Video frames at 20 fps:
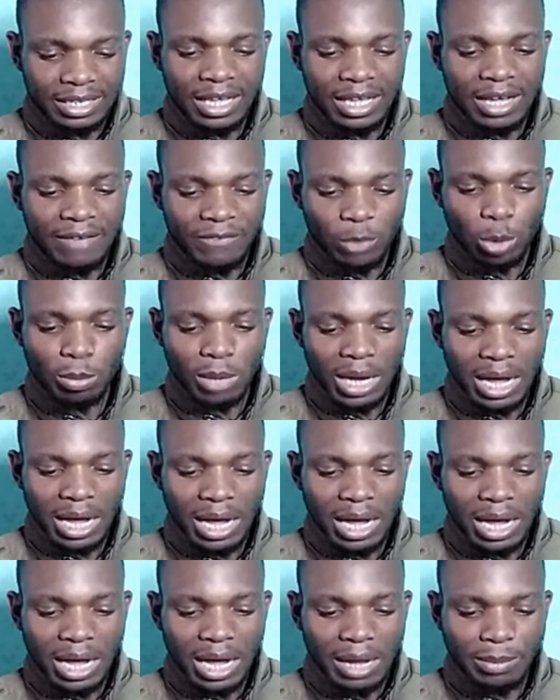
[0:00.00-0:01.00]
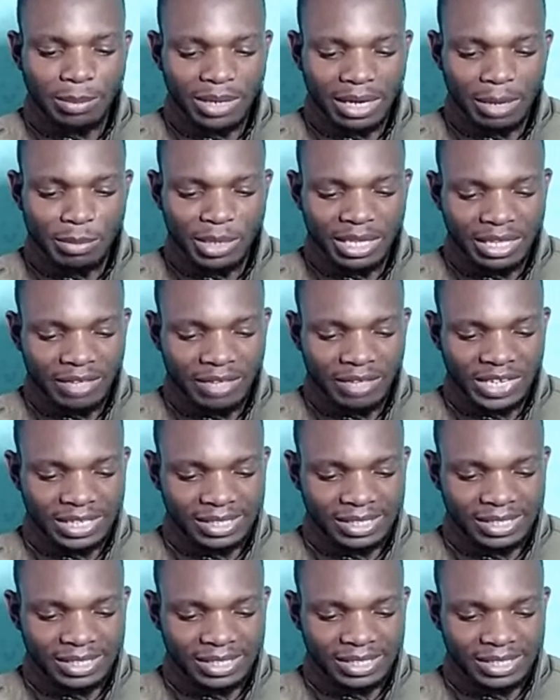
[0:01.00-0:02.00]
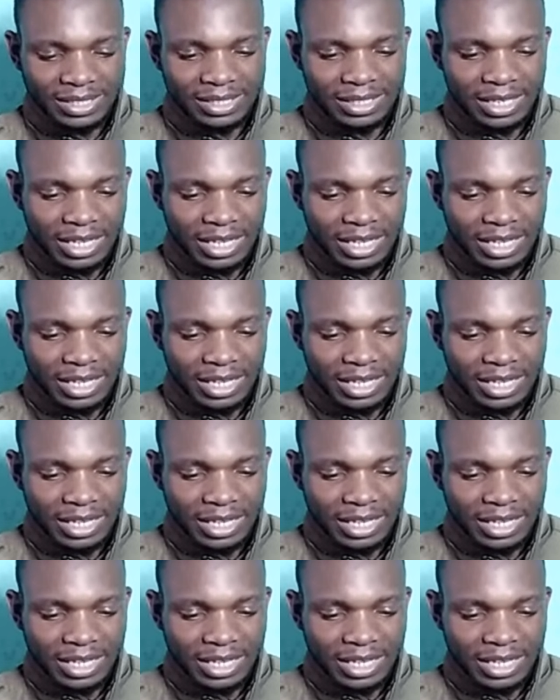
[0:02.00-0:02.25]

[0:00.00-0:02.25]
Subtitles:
from upcoming events?